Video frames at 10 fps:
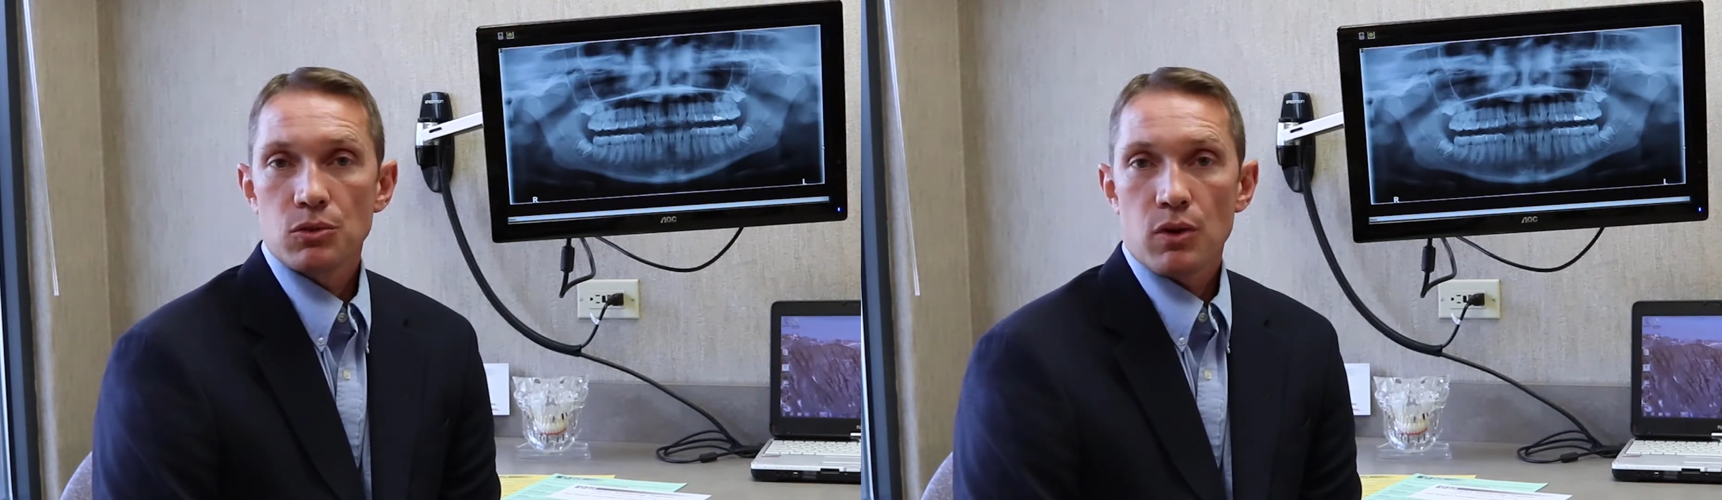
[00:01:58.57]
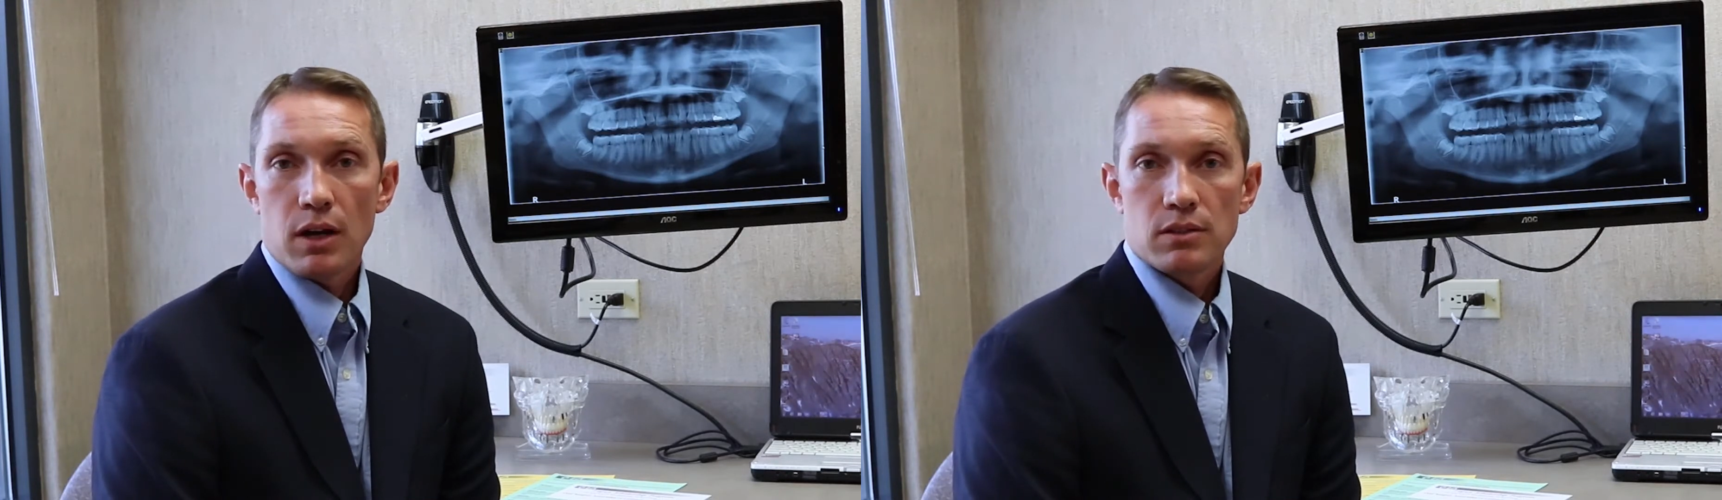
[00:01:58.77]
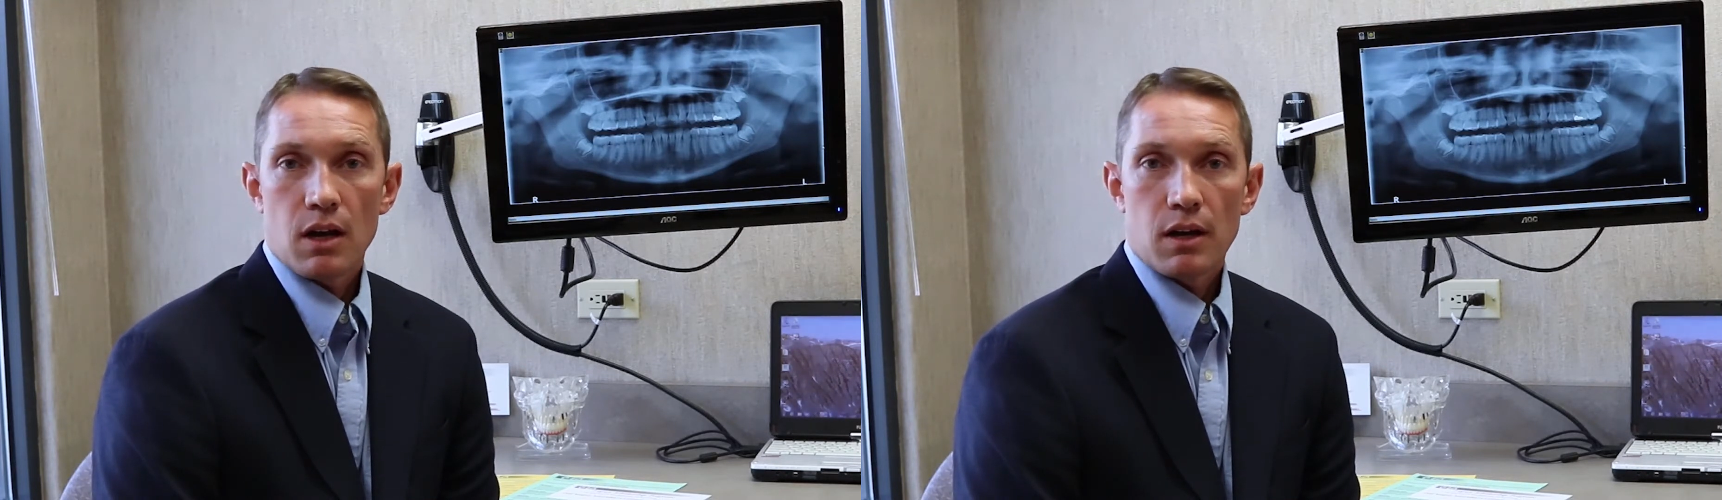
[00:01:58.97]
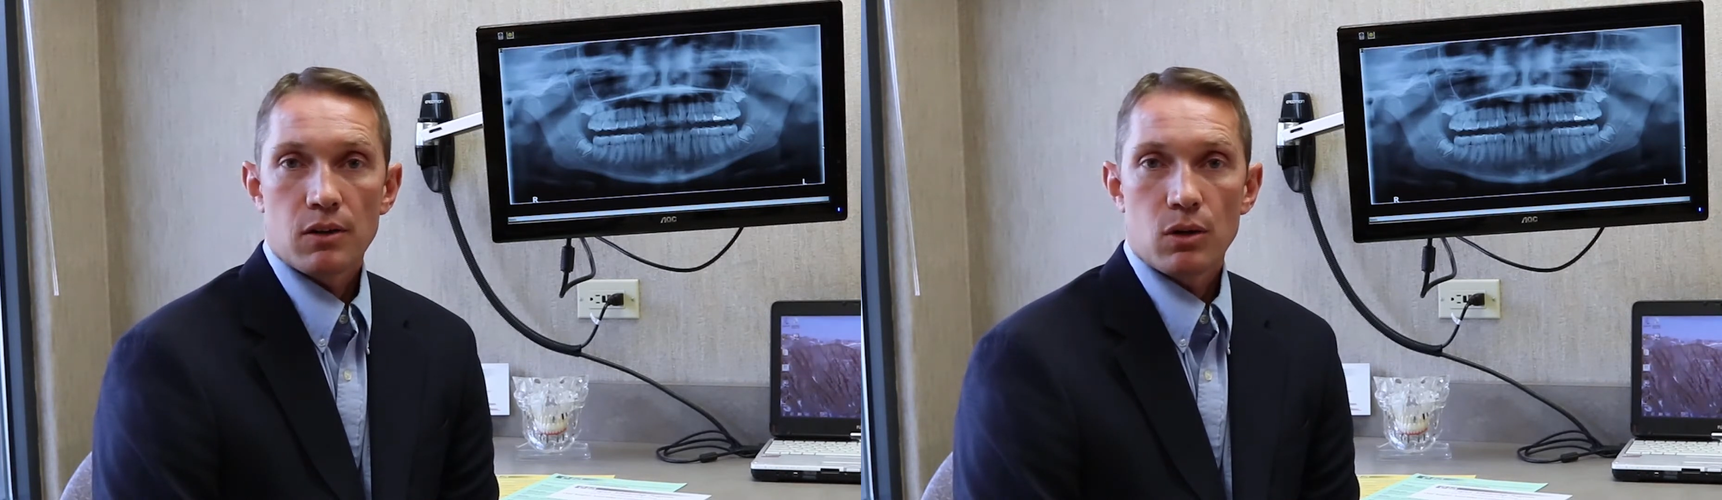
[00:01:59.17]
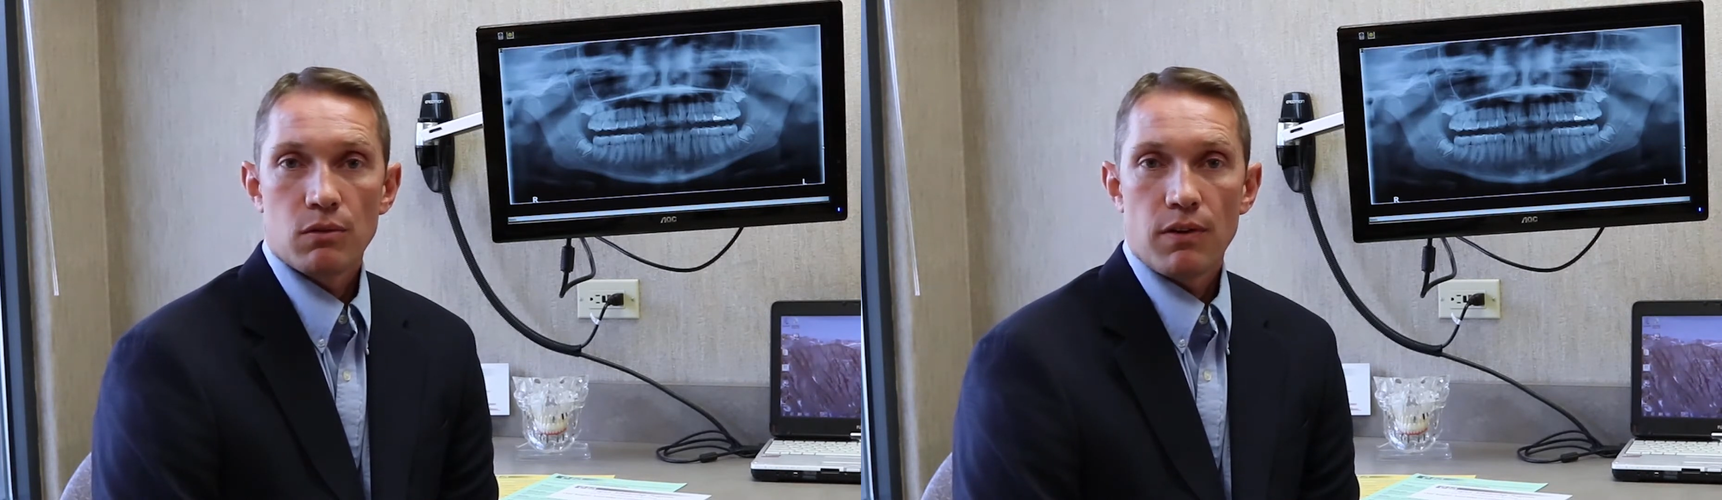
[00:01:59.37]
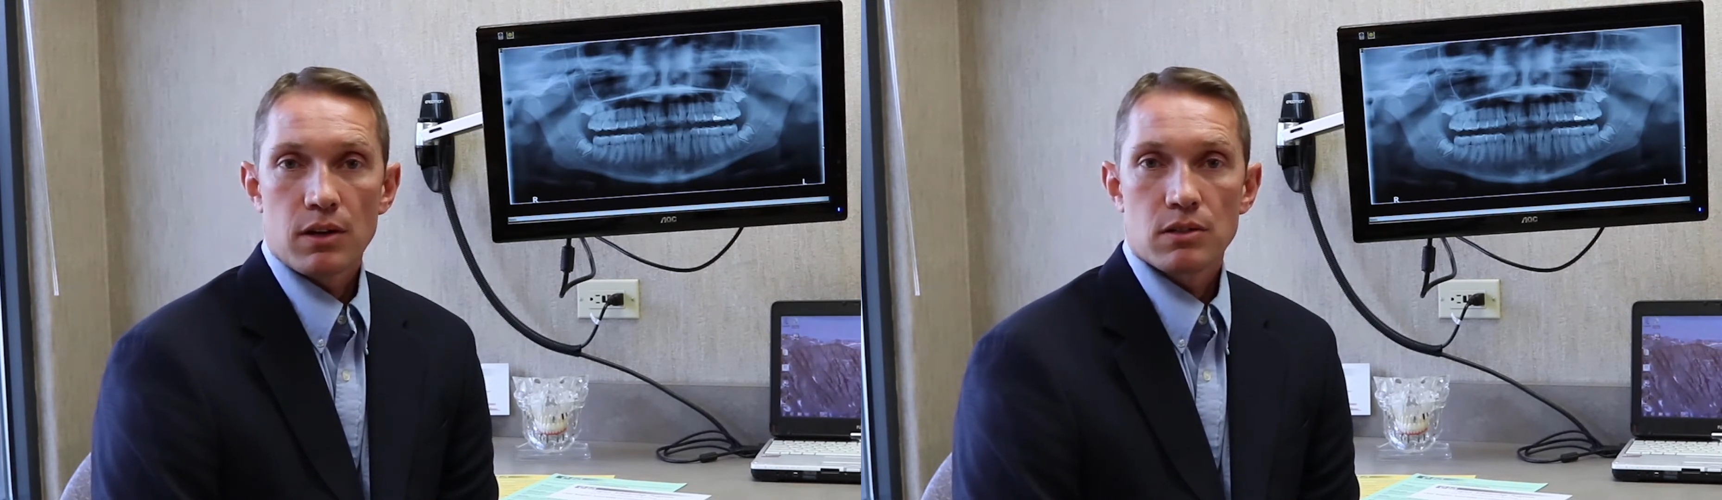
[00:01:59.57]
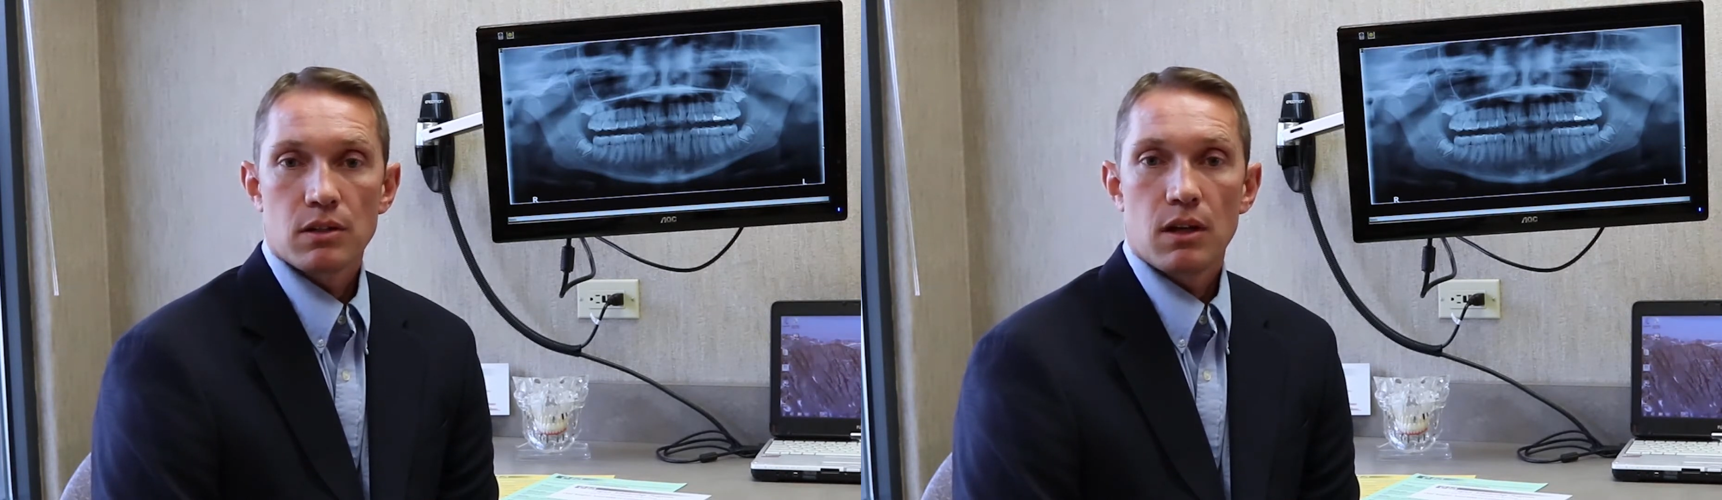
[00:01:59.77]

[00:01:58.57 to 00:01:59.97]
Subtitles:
dry socket or infection,